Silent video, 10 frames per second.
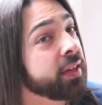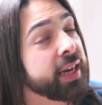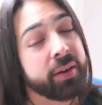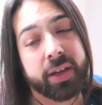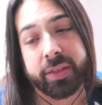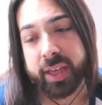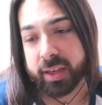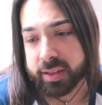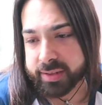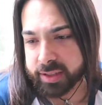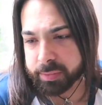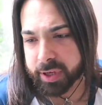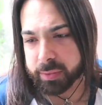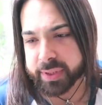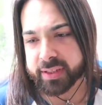Now I think the Serum
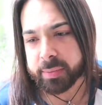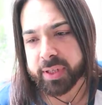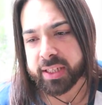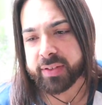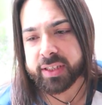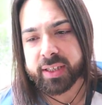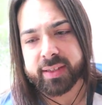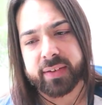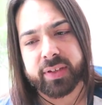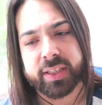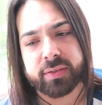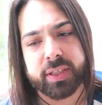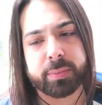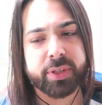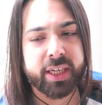Therapiste, I believe it does have a little
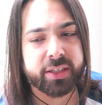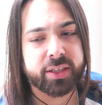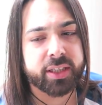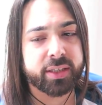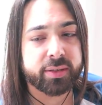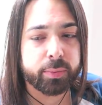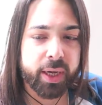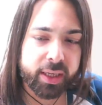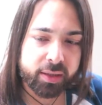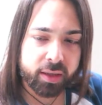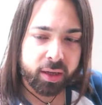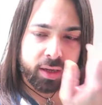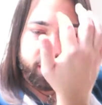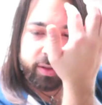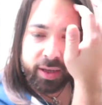heat protection in it as well.
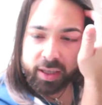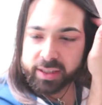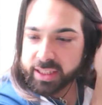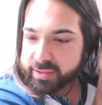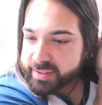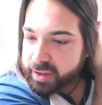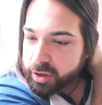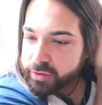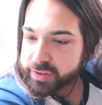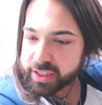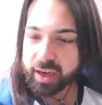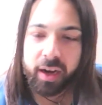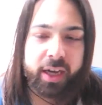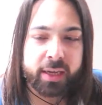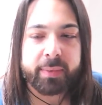The idea is that over
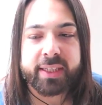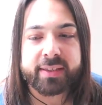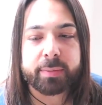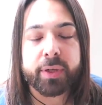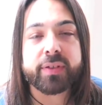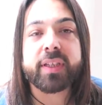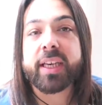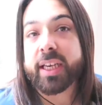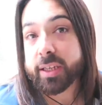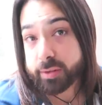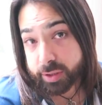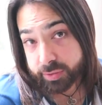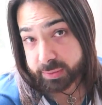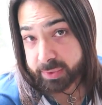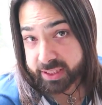time it's supposed to heal your
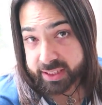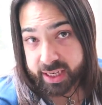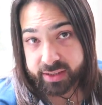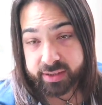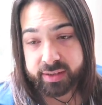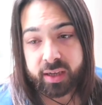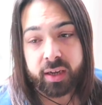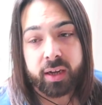split ends.